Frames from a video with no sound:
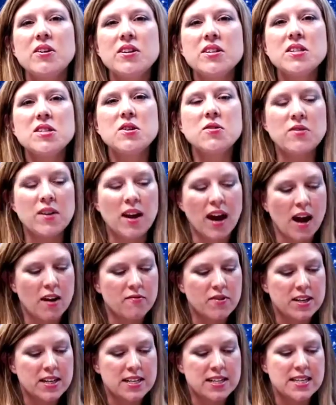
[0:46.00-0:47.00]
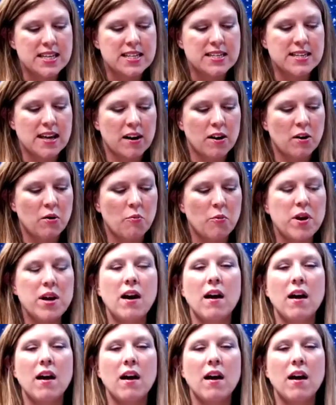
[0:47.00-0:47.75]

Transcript: Here at Student Advocacy Center,